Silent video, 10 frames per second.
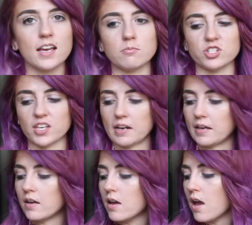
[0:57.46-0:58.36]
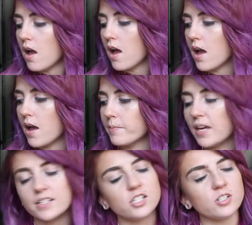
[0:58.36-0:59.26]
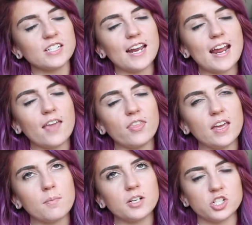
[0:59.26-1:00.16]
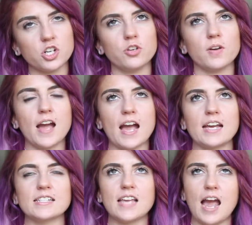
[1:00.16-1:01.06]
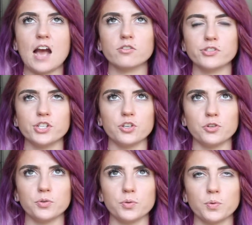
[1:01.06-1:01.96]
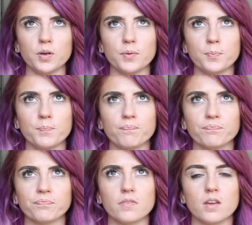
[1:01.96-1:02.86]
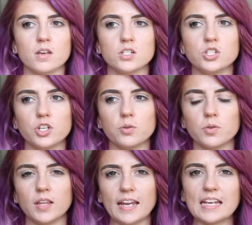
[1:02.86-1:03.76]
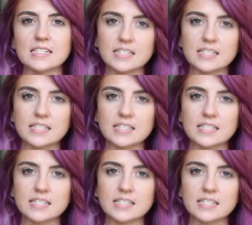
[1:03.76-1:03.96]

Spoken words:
I'm just kidding. Yeah, so today I think I'm going to show you guys how to do like a